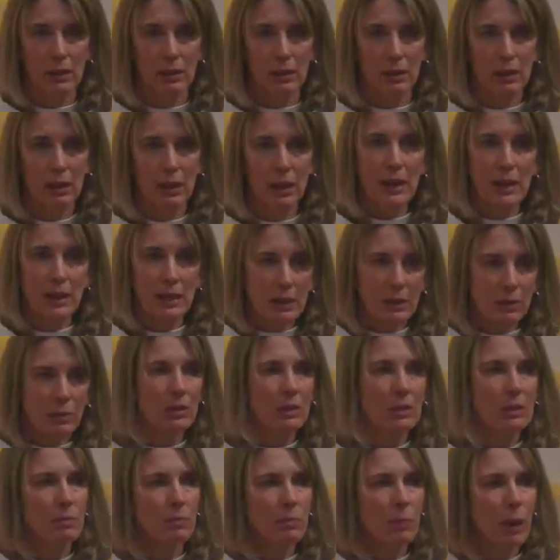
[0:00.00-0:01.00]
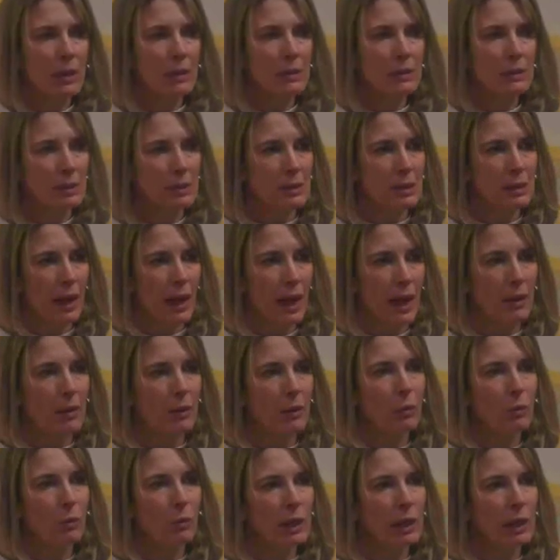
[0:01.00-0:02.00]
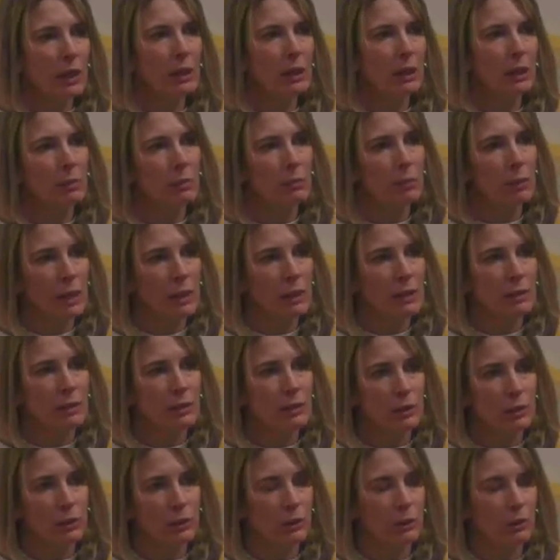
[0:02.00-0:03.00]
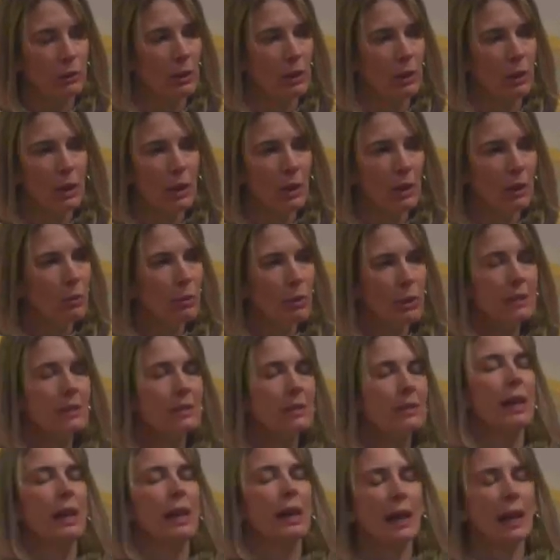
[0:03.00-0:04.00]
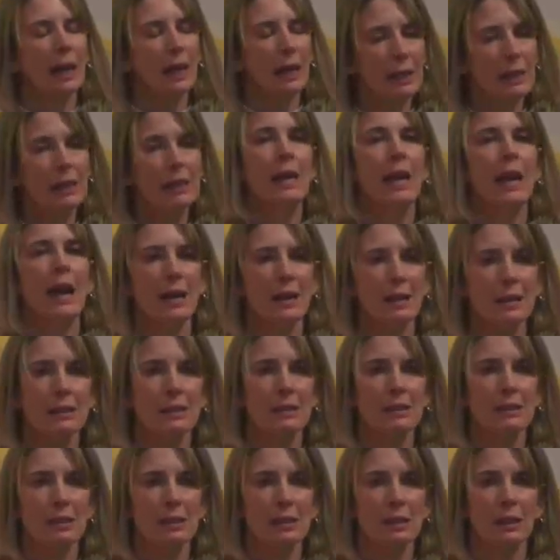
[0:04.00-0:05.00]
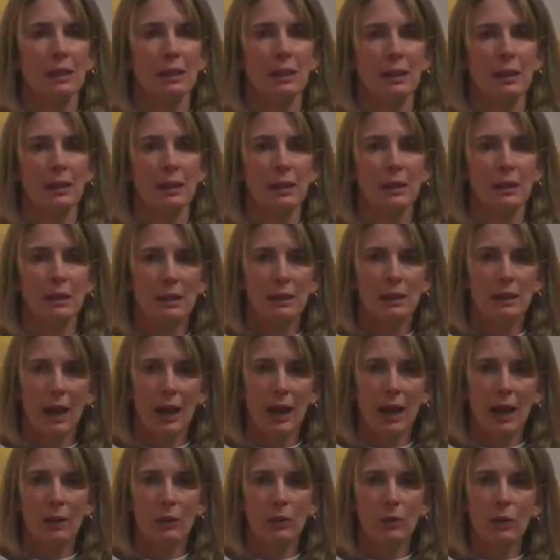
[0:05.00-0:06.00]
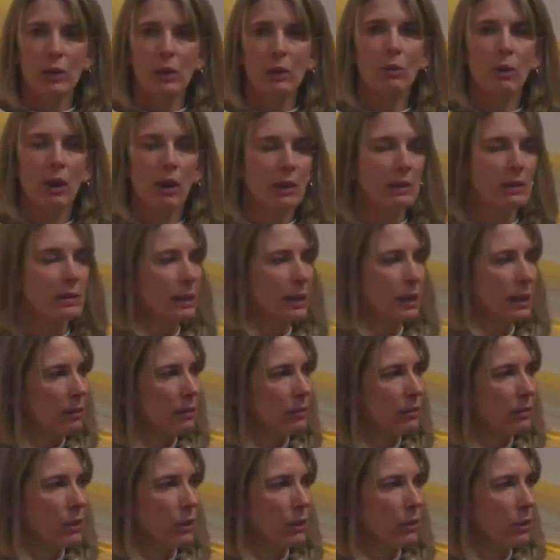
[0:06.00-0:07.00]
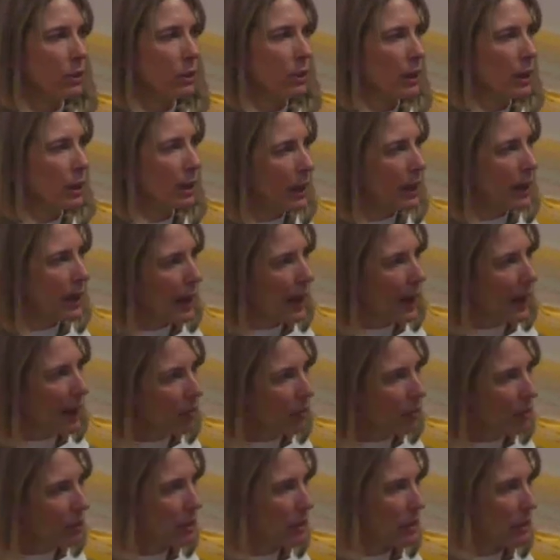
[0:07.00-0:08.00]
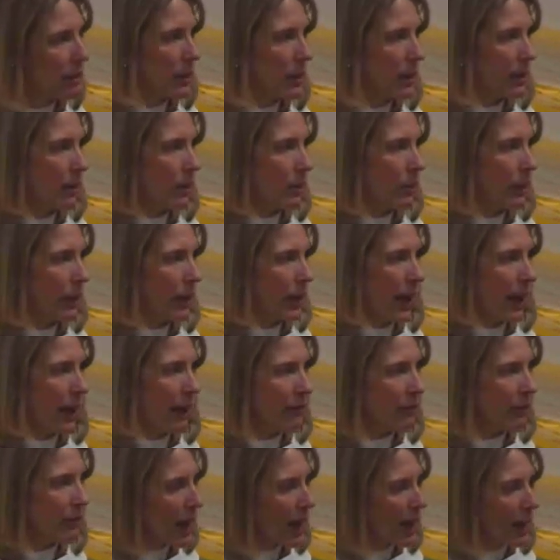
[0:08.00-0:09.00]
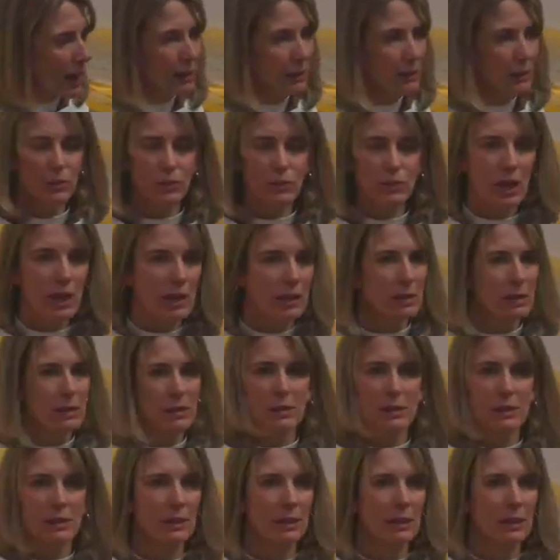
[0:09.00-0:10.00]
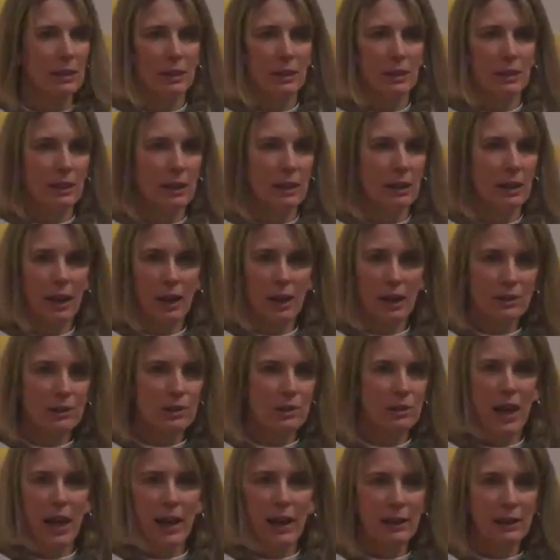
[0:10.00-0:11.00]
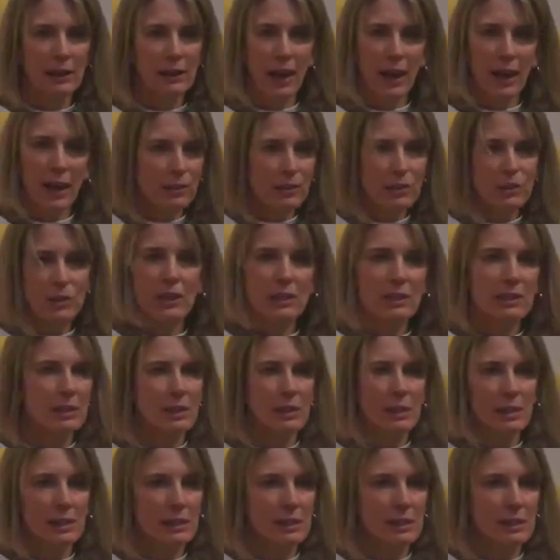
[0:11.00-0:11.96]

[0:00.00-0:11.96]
And in response to that, we commit too. We say, yes, God, we want to give you everything that we have, not just our check, not just